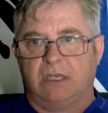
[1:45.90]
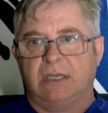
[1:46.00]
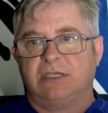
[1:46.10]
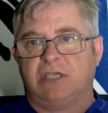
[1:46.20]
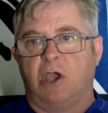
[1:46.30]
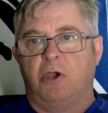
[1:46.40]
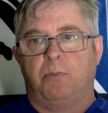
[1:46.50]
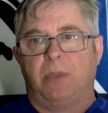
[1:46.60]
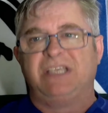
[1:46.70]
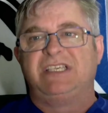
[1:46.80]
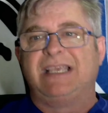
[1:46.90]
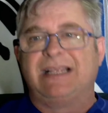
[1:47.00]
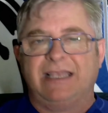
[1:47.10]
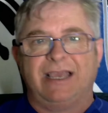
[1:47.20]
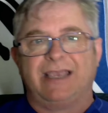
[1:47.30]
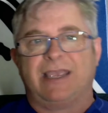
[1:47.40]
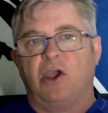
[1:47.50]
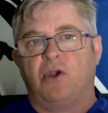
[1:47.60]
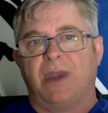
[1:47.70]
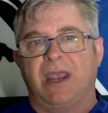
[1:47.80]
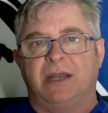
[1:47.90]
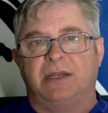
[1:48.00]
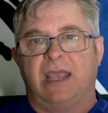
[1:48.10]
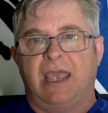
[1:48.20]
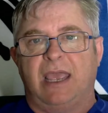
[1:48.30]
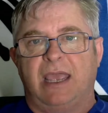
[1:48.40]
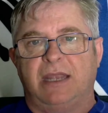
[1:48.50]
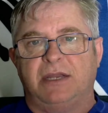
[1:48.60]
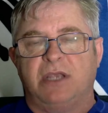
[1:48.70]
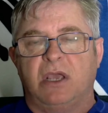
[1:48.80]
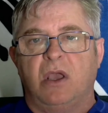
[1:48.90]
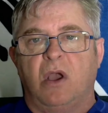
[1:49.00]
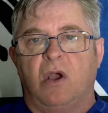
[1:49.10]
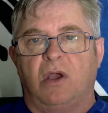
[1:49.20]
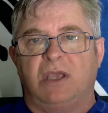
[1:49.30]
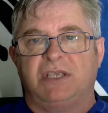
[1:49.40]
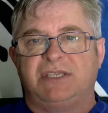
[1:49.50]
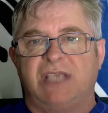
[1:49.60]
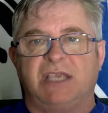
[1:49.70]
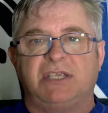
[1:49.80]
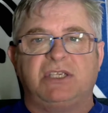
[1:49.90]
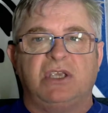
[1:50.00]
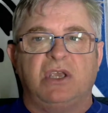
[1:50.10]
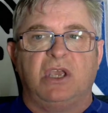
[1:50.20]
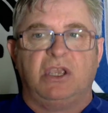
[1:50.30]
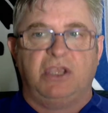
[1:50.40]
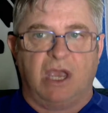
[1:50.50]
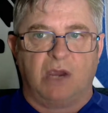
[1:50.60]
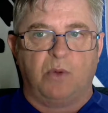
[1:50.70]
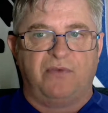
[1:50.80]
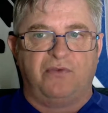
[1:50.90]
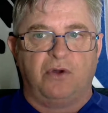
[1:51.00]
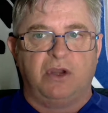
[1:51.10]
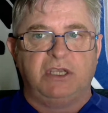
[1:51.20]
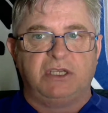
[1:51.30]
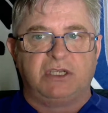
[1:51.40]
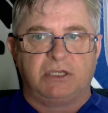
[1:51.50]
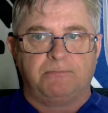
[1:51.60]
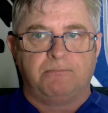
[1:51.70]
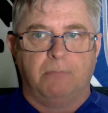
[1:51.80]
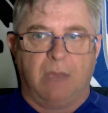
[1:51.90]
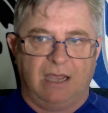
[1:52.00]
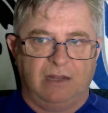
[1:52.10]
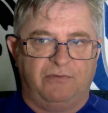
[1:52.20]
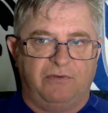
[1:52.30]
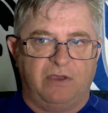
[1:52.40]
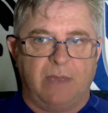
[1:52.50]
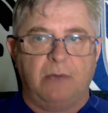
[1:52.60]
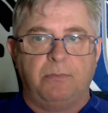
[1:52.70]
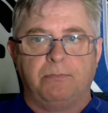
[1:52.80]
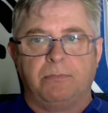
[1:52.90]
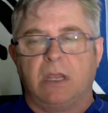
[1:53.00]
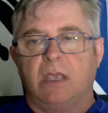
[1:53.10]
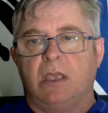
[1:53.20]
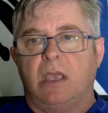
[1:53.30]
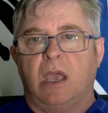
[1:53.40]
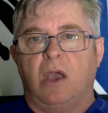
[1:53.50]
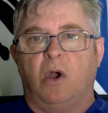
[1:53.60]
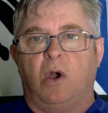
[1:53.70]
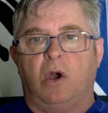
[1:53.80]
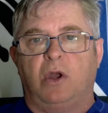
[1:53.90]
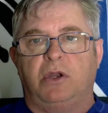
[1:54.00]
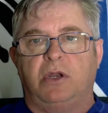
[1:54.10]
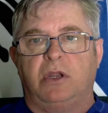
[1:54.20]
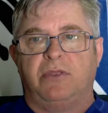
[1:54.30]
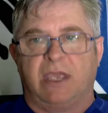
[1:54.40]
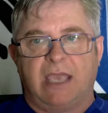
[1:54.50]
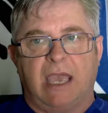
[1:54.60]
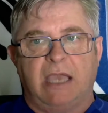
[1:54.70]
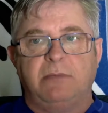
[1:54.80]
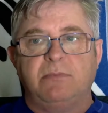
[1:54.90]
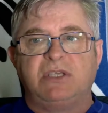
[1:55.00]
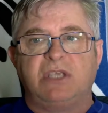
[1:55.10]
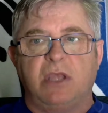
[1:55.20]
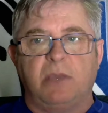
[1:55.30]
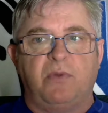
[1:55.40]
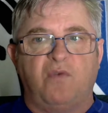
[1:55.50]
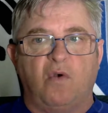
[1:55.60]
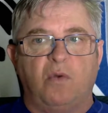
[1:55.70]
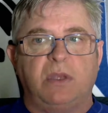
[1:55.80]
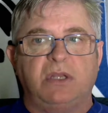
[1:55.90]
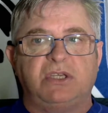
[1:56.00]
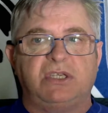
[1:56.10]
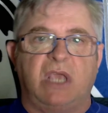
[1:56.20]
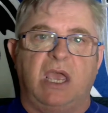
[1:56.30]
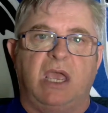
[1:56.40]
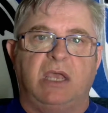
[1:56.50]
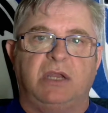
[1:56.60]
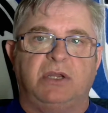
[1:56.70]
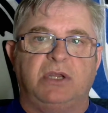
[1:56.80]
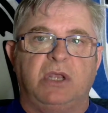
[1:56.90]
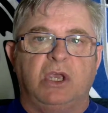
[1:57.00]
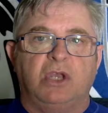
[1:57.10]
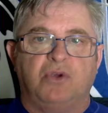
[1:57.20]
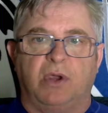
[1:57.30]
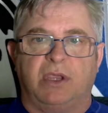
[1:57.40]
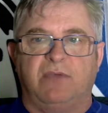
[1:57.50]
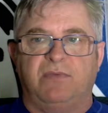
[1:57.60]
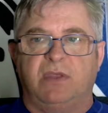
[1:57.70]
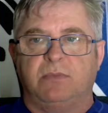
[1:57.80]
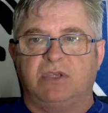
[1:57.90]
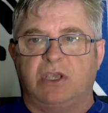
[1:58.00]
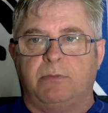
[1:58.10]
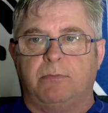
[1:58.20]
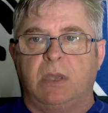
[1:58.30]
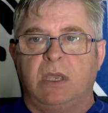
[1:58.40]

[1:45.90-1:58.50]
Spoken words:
So basically I go around and I assess young referees, male and female, on their games and their performance, and try and give them some